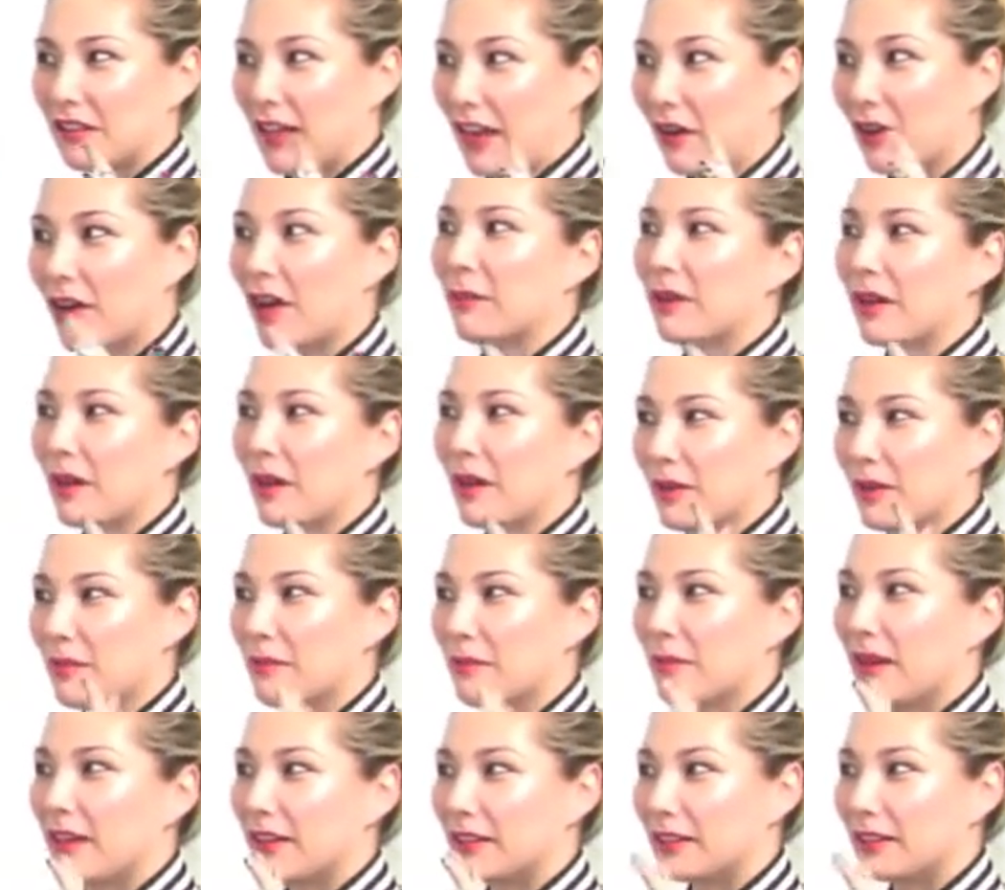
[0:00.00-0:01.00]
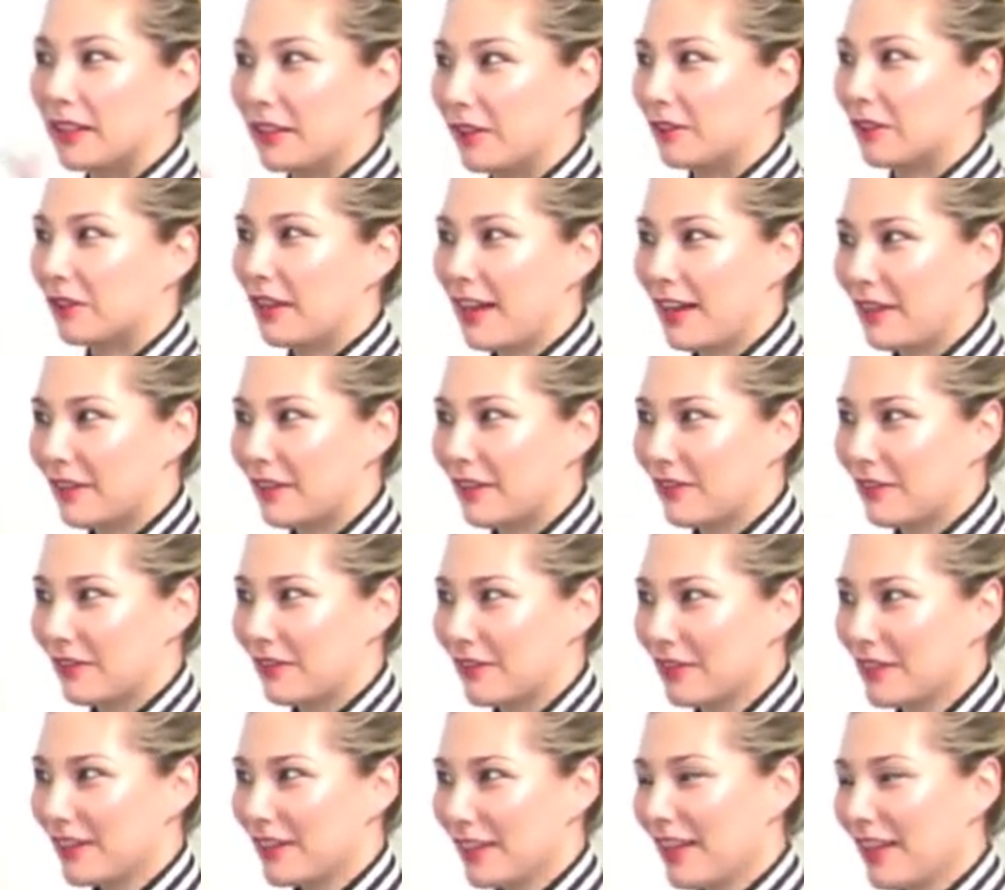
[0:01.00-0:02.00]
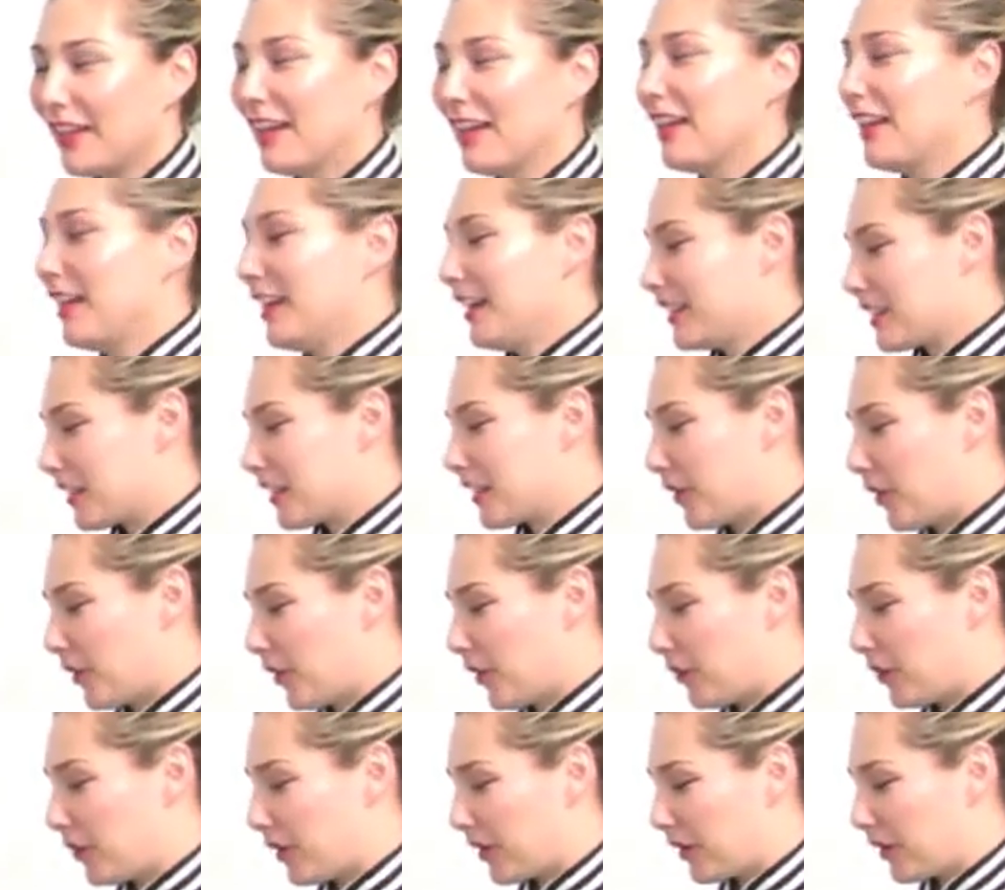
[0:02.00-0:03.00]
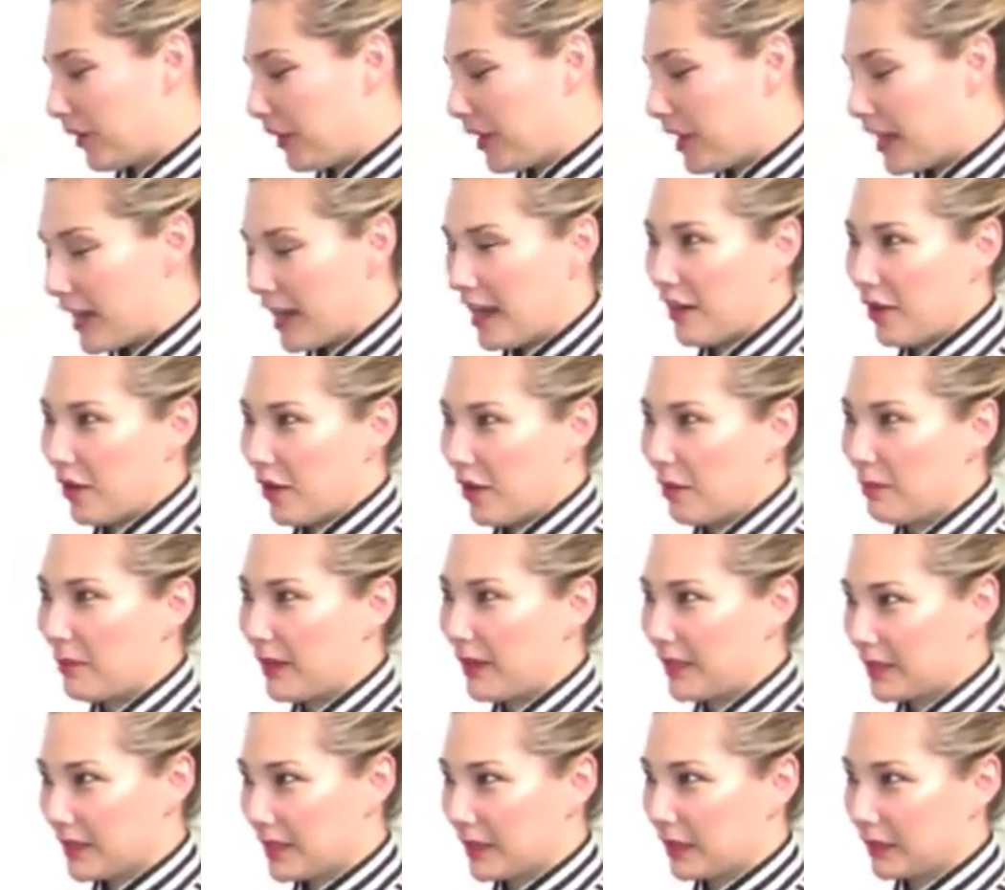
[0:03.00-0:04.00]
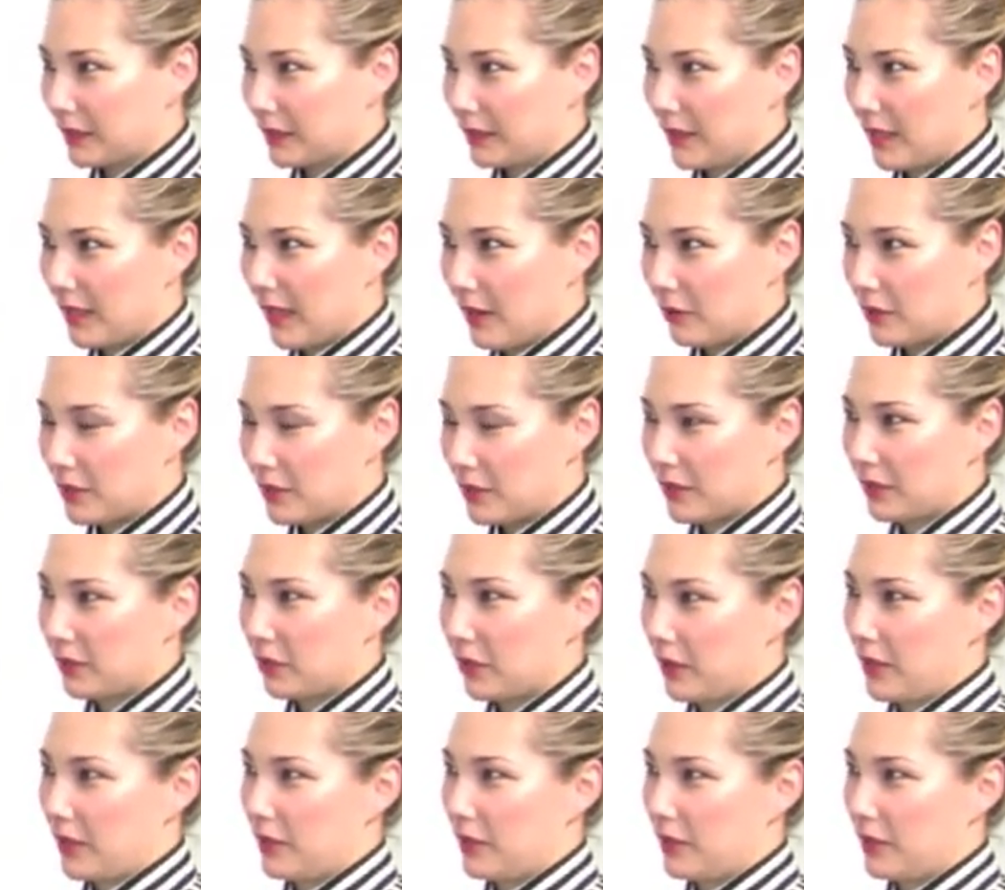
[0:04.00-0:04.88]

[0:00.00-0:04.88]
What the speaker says: now coming up in my later life. So the nail, basically, I was like,